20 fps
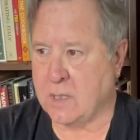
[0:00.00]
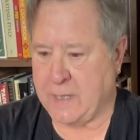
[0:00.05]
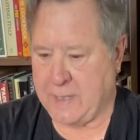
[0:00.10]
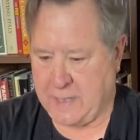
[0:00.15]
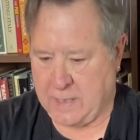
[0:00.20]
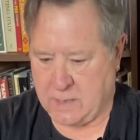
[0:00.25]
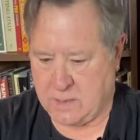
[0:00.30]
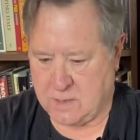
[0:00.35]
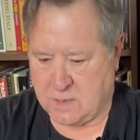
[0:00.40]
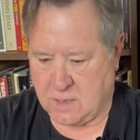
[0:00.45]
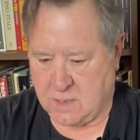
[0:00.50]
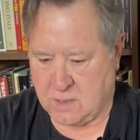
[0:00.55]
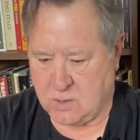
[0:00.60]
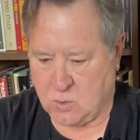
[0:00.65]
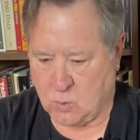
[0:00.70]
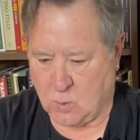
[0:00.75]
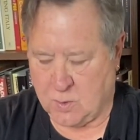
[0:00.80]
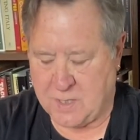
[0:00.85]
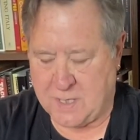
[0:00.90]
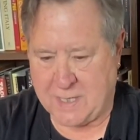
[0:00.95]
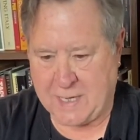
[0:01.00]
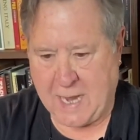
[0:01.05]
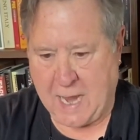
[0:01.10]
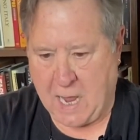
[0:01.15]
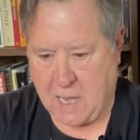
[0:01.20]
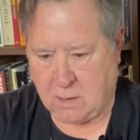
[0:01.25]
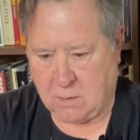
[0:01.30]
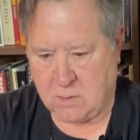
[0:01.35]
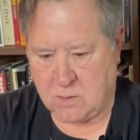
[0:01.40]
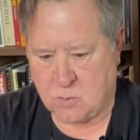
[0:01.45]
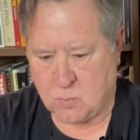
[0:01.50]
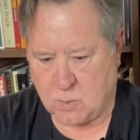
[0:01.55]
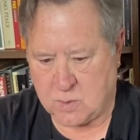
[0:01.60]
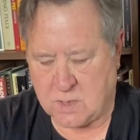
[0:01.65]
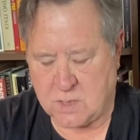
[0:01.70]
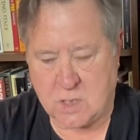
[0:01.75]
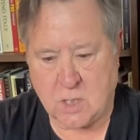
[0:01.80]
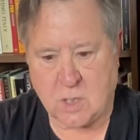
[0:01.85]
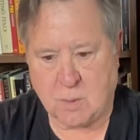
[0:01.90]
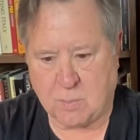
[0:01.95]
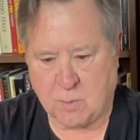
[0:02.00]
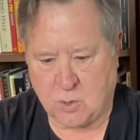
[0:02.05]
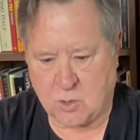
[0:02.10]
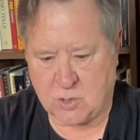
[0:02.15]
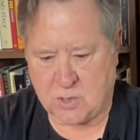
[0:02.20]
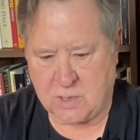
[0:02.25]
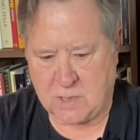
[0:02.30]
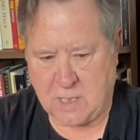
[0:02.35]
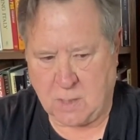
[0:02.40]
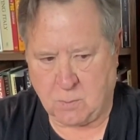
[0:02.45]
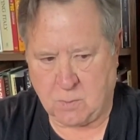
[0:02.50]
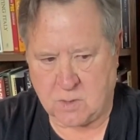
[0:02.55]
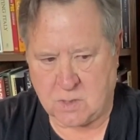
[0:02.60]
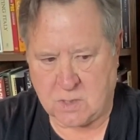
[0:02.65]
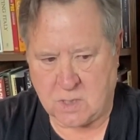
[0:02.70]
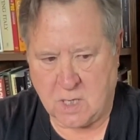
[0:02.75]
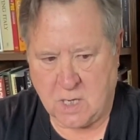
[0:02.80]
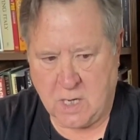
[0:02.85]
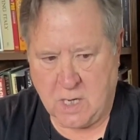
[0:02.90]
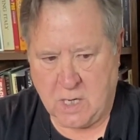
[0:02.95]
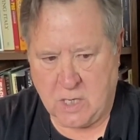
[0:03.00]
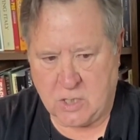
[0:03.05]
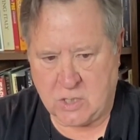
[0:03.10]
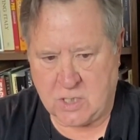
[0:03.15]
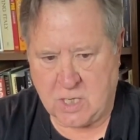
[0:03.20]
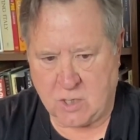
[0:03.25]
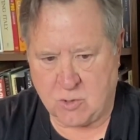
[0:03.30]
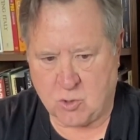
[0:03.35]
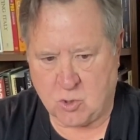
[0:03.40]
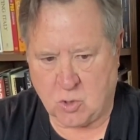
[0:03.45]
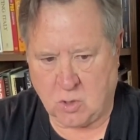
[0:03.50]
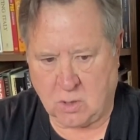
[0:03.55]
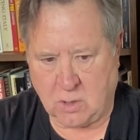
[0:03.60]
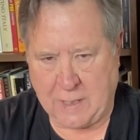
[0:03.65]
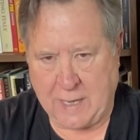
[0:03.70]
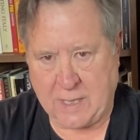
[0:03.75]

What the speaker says: and Dorothy Callens was another person that was central,